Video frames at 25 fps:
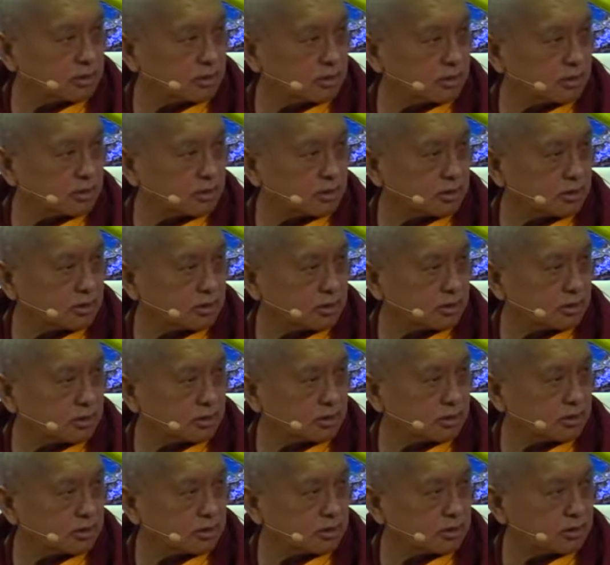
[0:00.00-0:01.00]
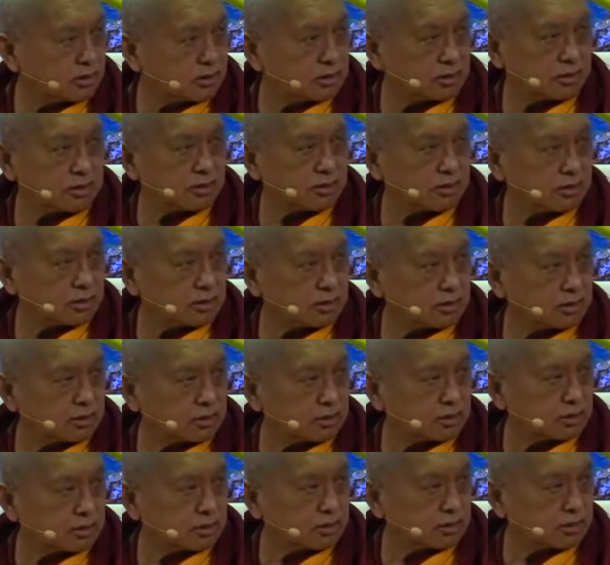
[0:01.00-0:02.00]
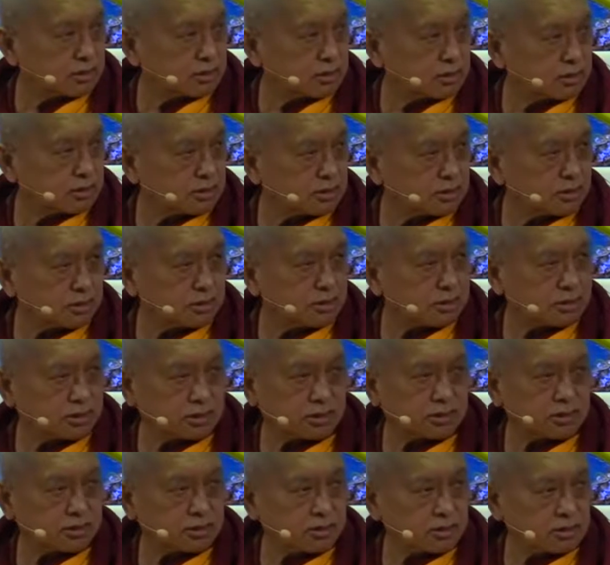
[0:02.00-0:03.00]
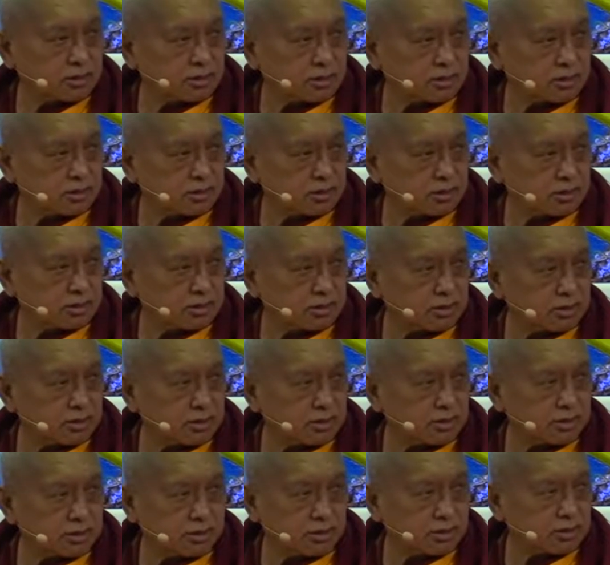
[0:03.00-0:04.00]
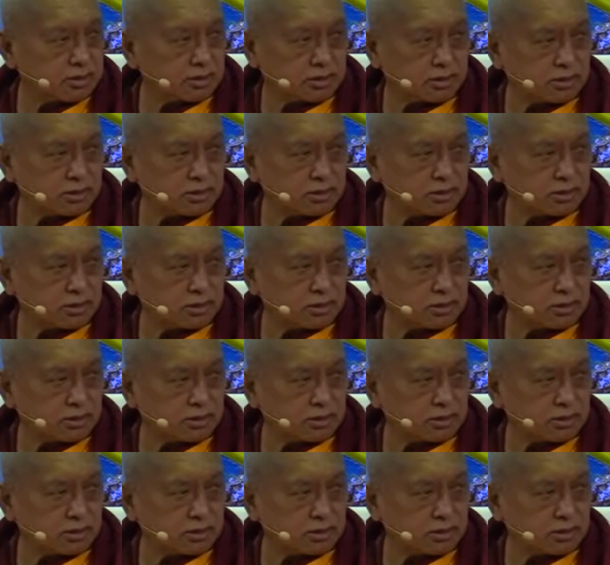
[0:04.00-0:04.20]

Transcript: No one is speaking in this clip.